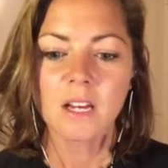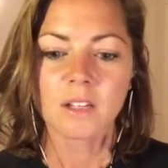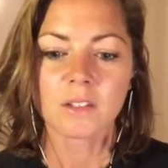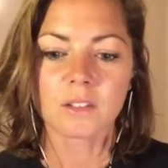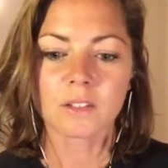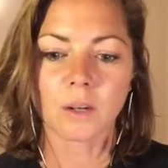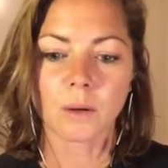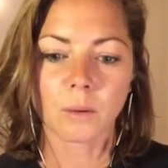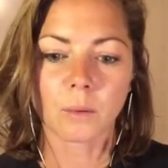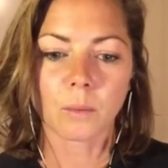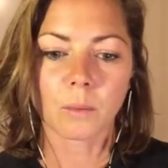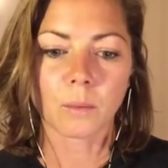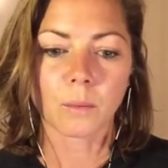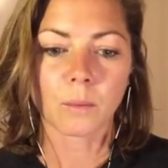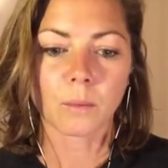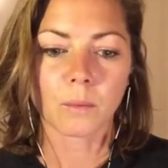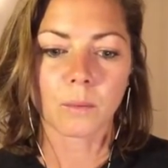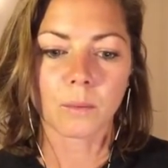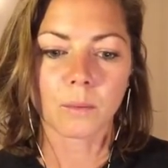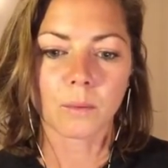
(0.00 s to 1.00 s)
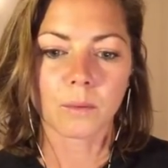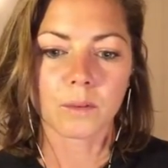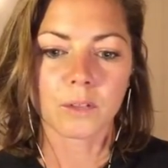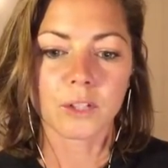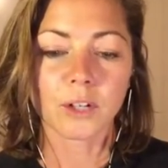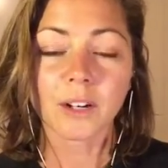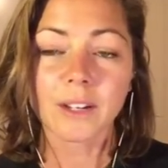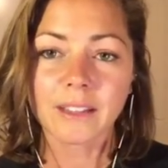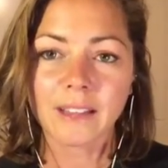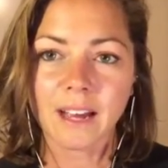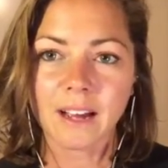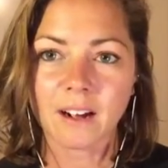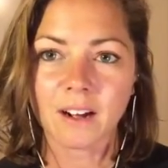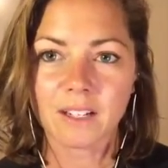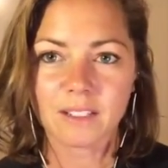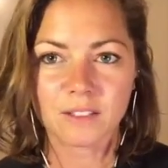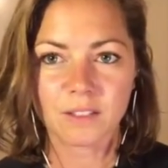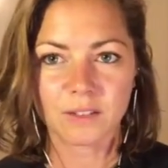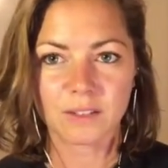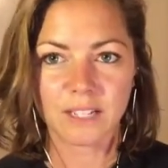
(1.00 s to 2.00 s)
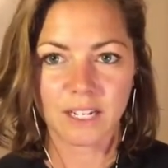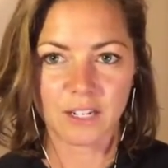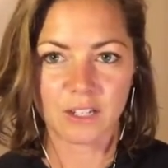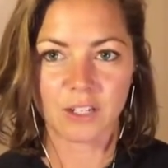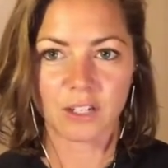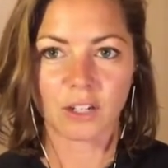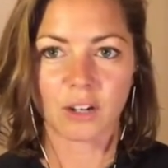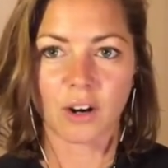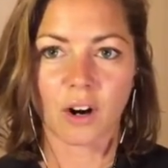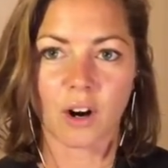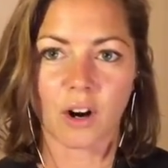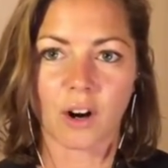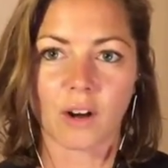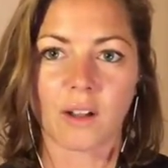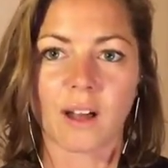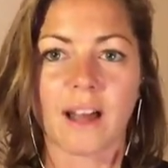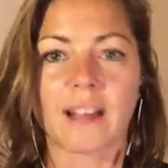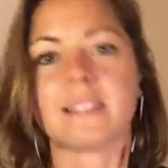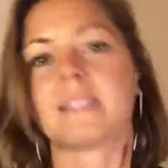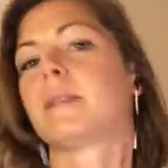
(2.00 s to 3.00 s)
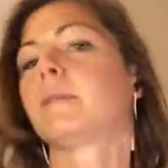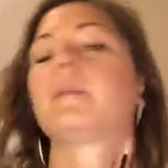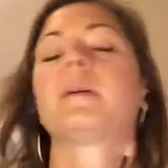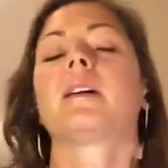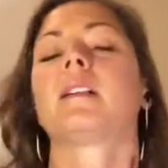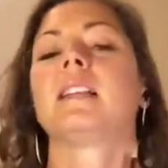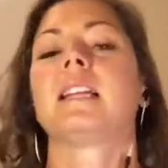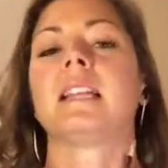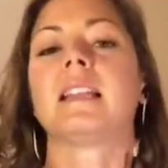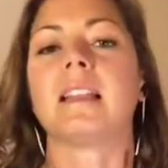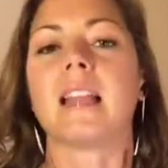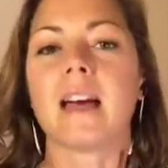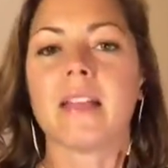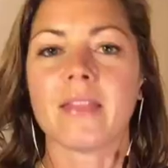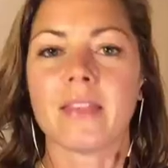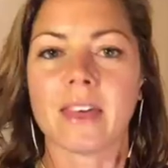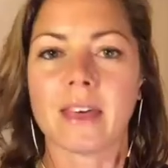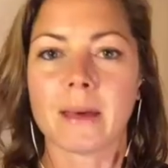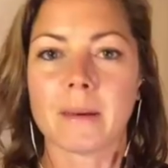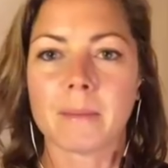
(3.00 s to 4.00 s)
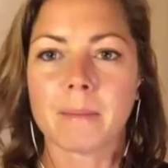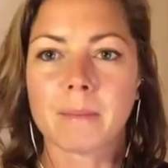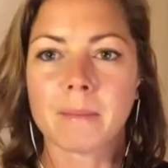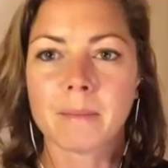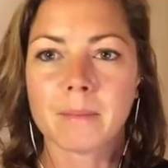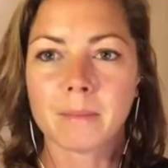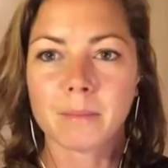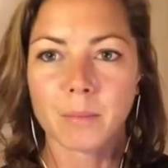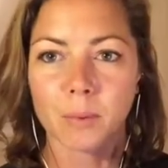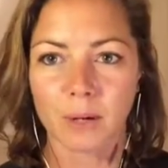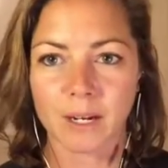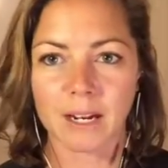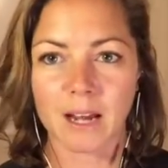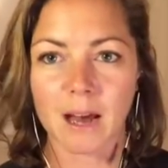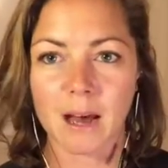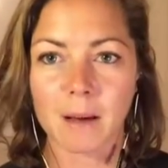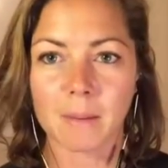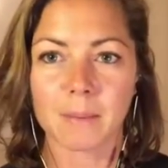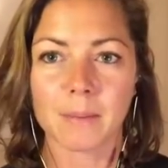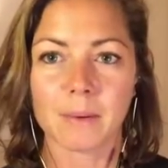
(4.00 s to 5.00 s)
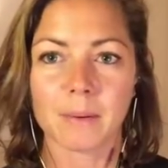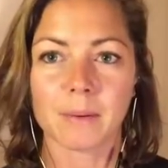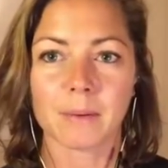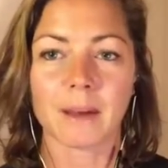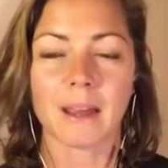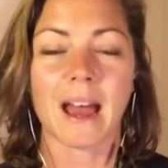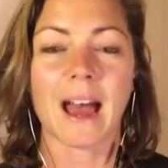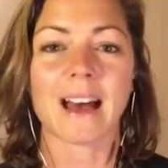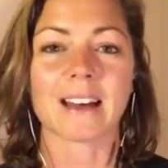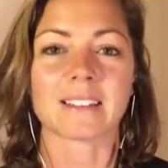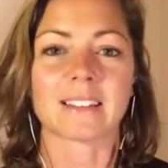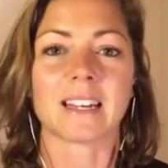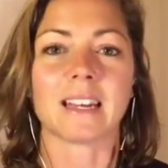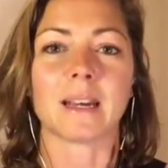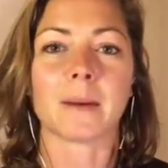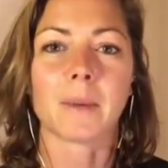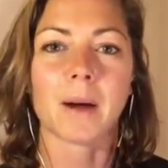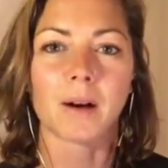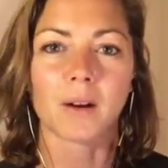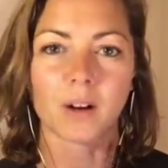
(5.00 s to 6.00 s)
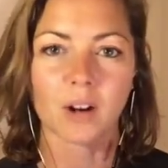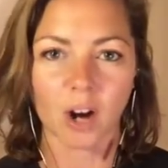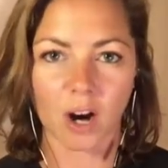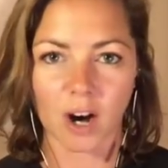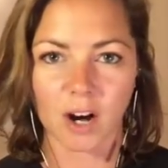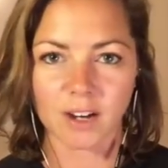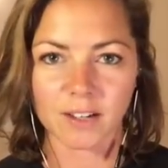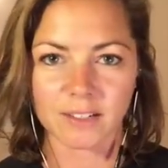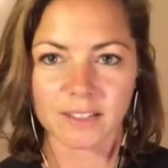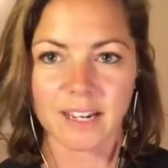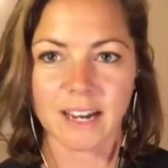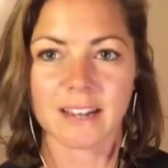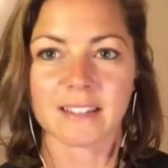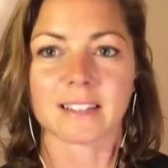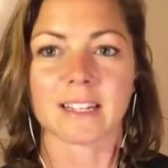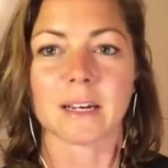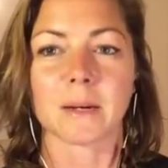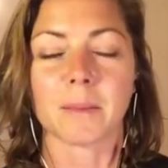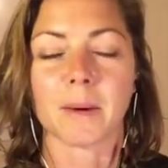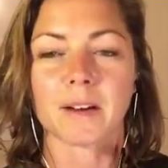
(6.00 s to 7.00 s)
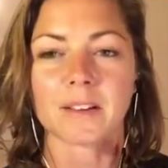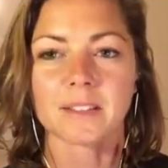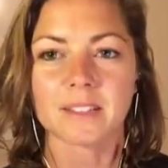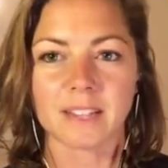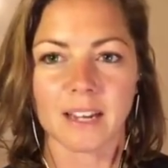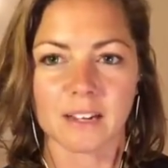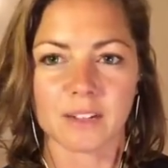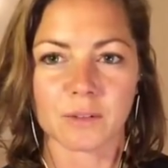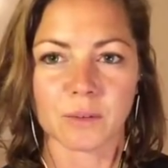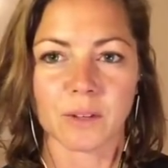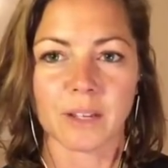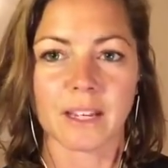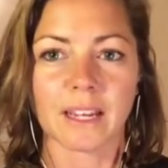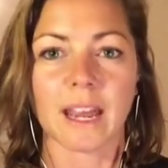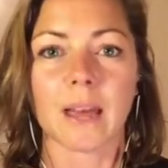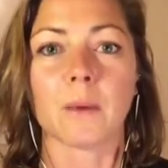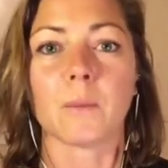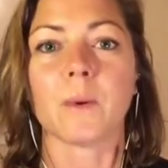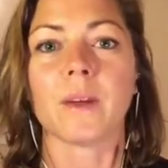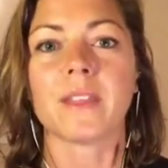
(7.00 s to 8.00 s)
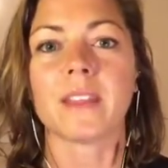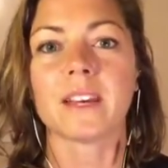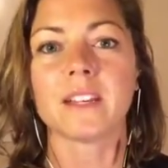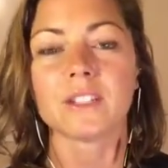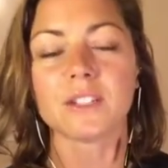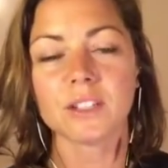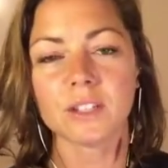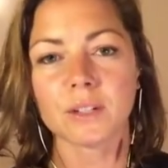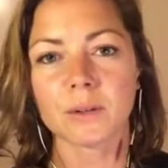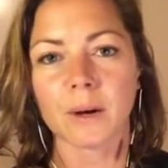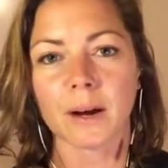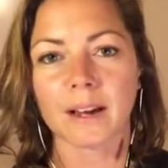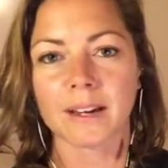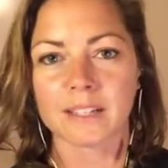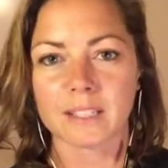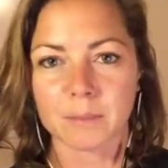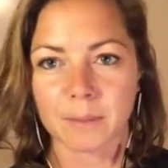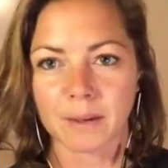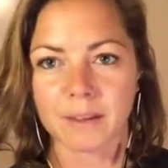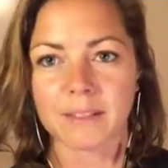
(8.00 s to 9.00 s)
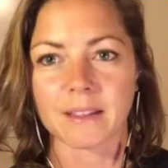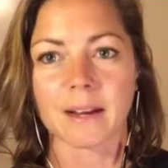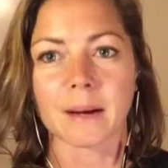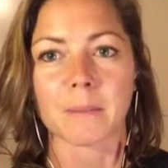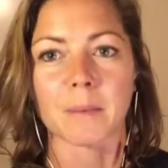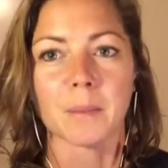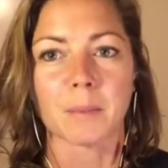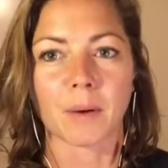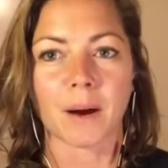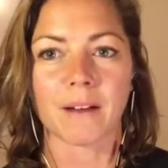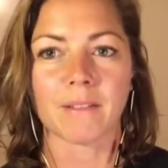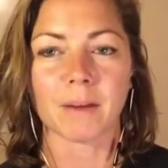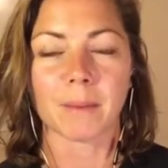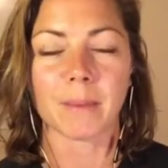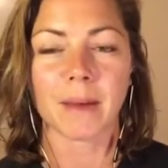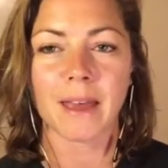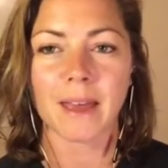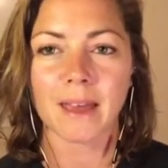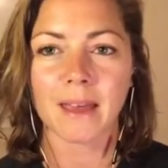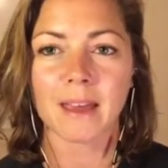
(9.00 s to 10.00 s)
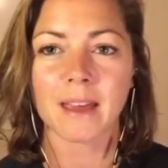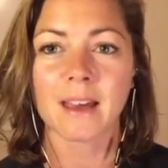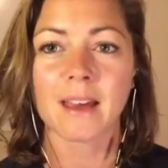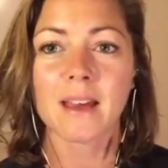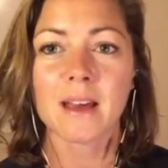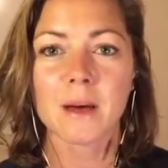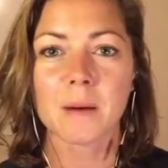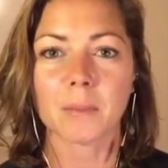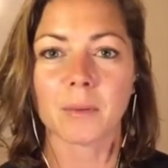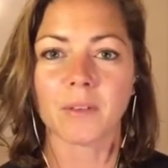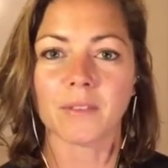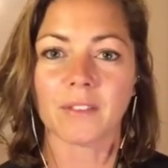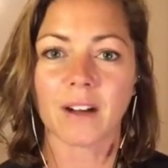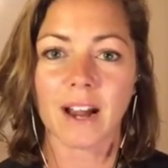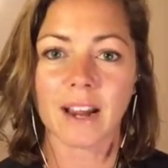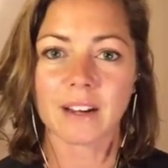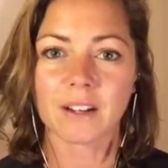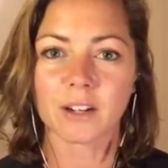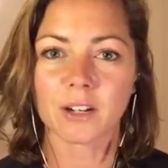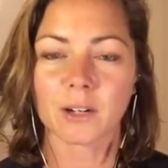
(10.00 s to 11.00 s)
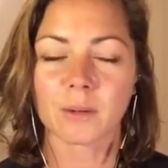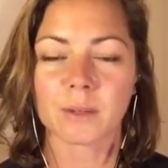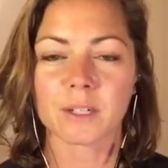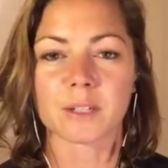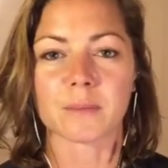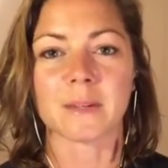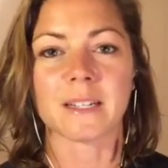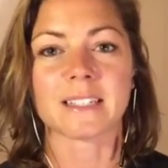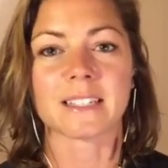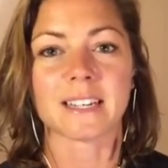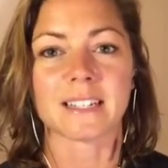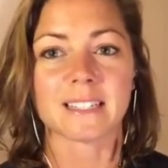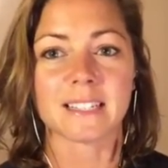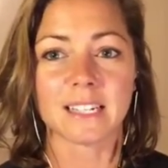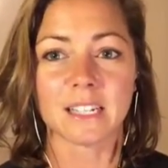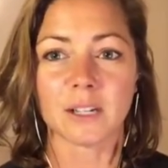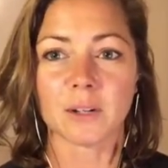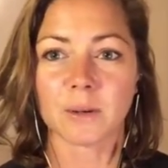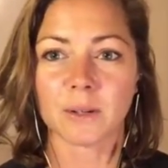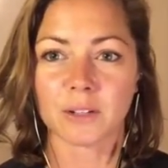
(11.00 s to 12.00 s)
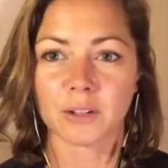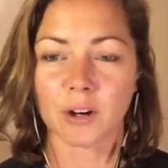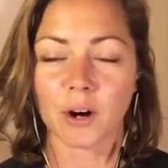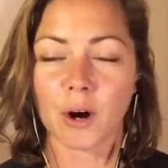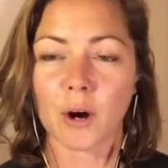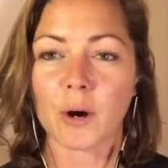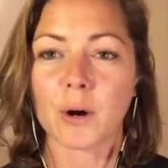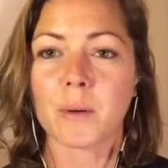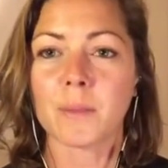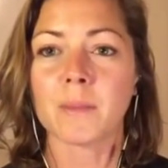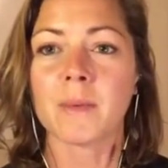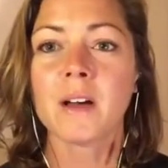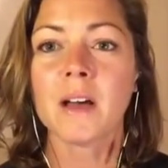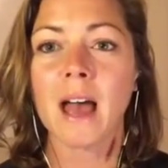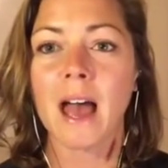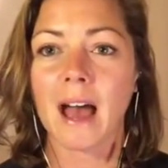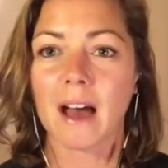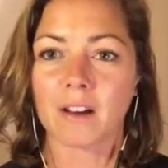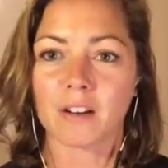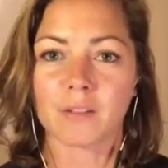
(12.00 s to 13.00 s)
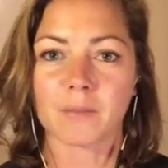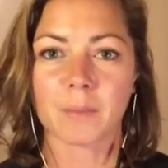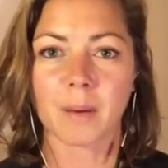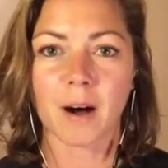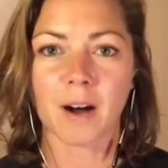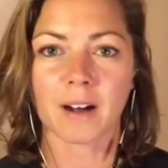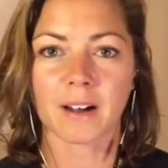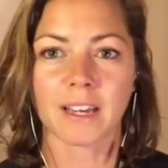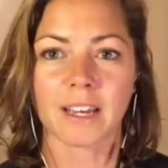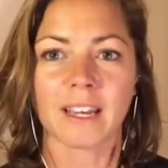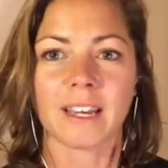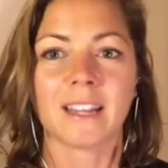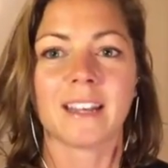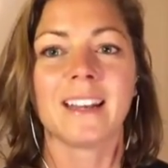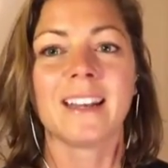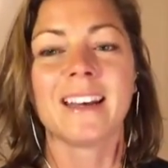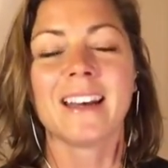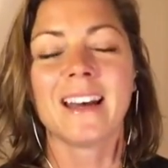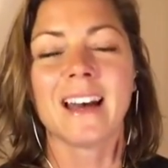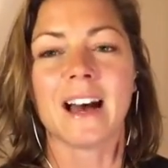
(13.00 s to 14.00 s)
So during that consultation call, I typically let them bring up asking about cost, asking about scheduling, and when they do, I explain that I'm a private pay provider, which means I see you in your home out of pocket.